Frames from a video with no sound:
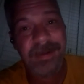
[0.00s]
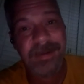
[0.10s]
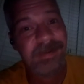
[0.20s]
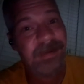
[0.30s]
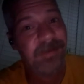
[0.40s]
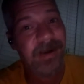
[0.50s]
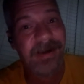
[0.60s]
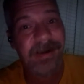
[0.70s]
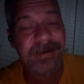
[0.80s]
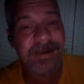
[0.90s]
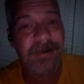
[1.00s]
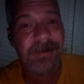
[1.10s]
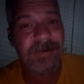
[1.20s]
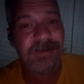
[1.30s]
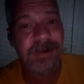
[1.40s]
if somebody doesn't
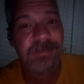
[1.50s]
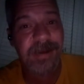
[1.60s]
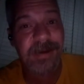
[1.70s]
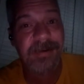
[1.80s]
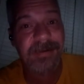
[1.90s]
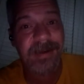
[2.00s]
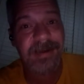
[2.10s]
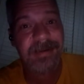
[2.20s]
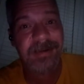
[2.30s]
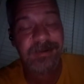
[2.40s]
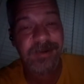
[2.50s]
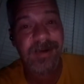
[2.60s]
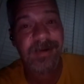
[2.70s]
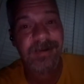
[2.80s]
go and jump in on that and try to